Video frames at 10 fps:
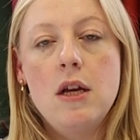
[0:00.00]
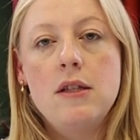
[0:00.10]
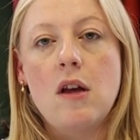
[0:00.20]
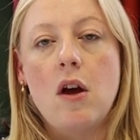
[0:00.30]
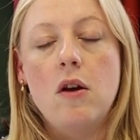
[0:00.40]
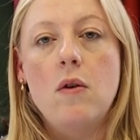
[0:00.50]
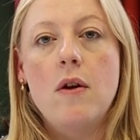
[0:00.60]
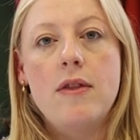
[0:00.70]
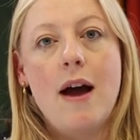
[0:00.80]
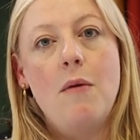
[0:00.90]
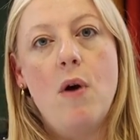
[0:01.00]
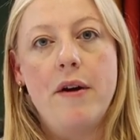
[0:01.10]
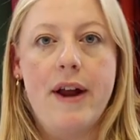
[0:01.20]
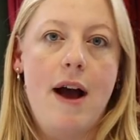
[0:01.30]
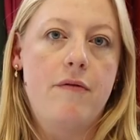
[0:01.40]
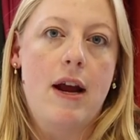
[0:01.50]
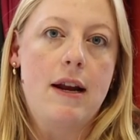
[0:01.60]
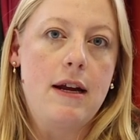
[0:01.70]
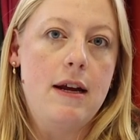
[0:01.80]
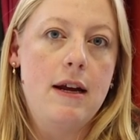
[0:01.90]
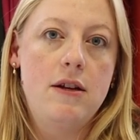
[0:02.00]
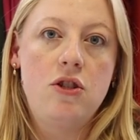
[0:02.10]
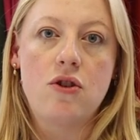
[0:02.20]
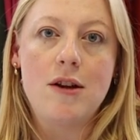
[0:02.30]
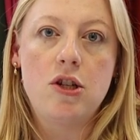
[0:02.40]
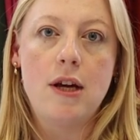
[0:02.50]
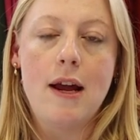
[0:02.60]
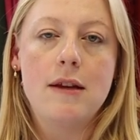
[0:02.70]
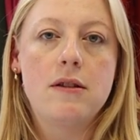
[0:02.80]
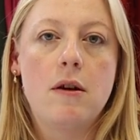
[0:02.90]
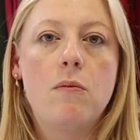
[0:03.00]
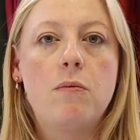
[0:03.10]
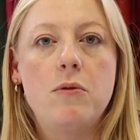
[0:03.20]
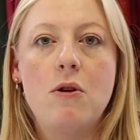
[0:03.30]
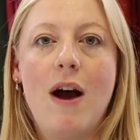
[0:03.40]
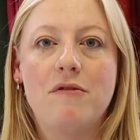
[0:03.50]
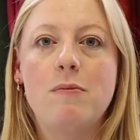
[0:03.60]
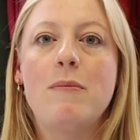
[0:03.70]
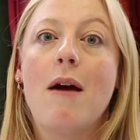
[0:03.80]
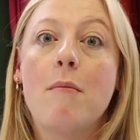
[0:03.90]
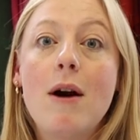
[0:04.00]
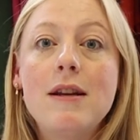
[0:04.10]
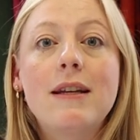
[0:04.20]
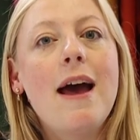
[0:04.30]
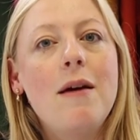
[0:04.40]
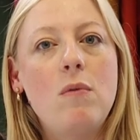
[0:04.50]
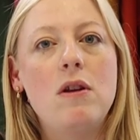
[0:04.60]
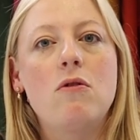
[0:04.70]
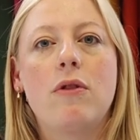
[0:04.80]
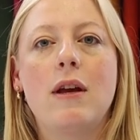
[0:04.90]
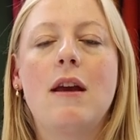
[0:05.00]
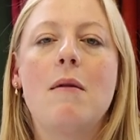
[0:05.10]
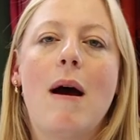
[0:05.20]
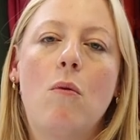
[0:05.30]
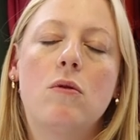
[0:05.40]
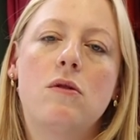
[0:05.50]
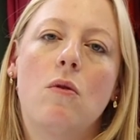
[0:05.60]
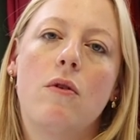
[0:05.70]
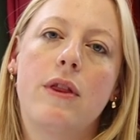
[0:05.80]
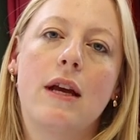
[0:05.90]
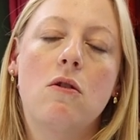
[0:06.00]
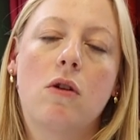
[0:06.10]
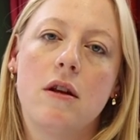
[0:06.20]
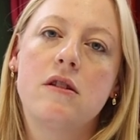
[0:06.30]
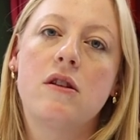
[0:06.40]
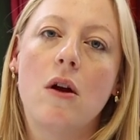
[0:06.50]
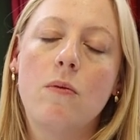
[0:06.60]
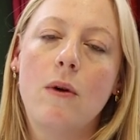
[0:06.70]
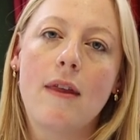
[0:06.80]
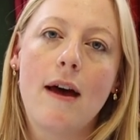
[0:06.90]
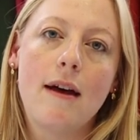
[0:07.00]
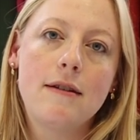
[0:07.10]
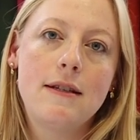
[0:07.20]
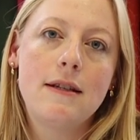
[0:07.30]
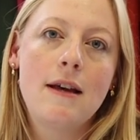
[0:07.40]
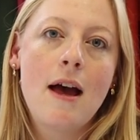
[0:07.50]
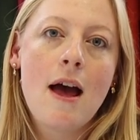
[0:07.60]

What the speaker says: So that won't have any stretch in it. So you'll have to bear in mind again when you're thinking about what sort of thing you're going to sew with it.